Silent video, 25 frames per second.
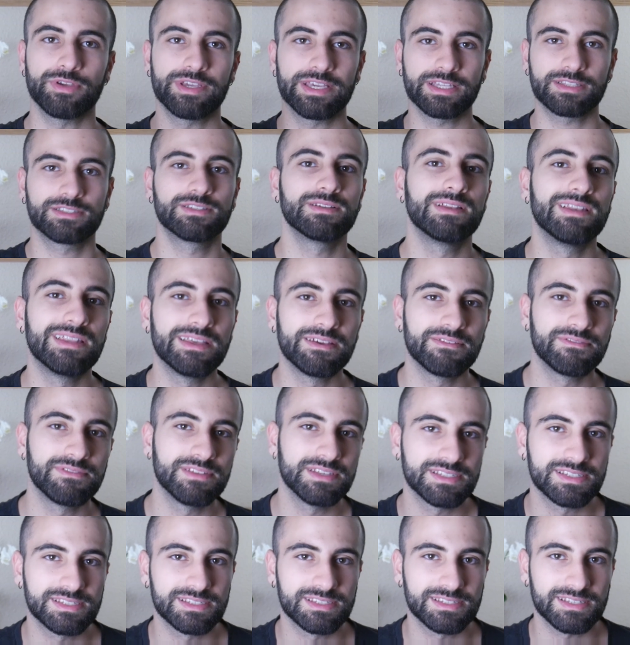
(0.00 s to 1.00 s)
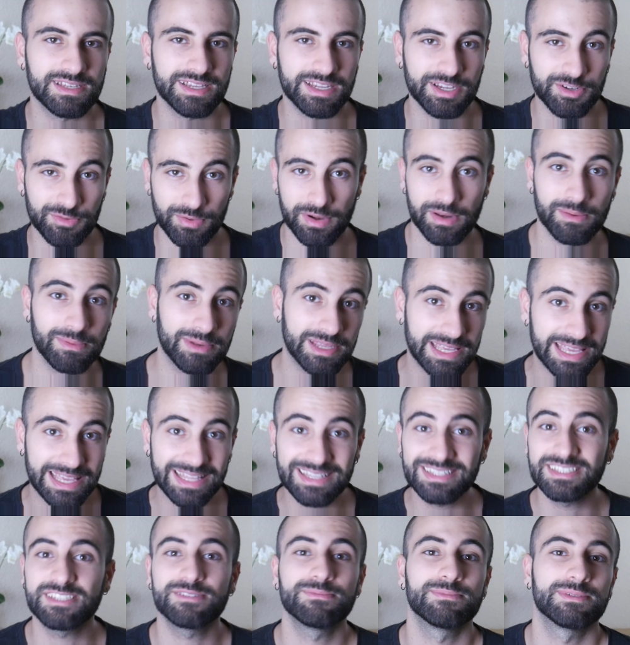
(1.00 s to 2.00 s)
get to live these incredibly
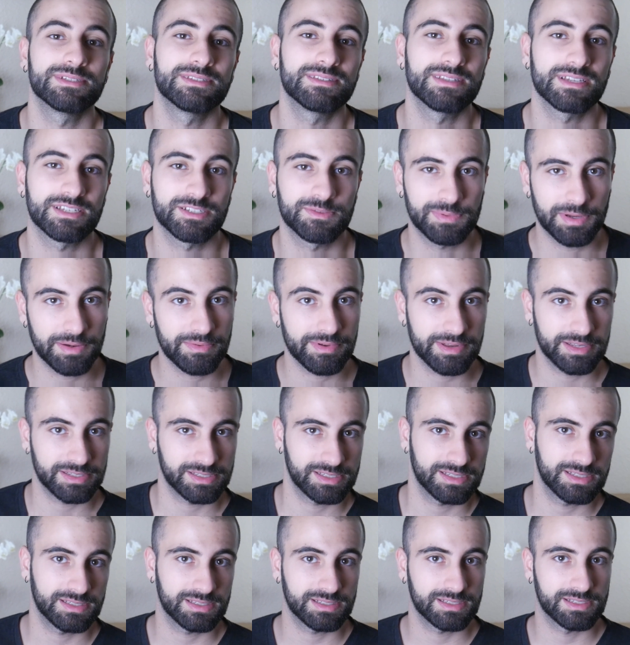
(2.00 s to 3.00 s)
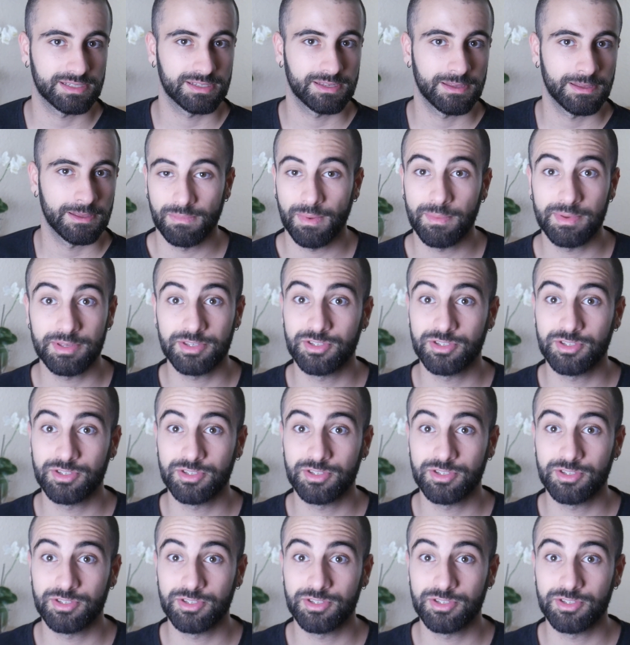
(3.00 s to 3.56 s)
intimate experiences, maybe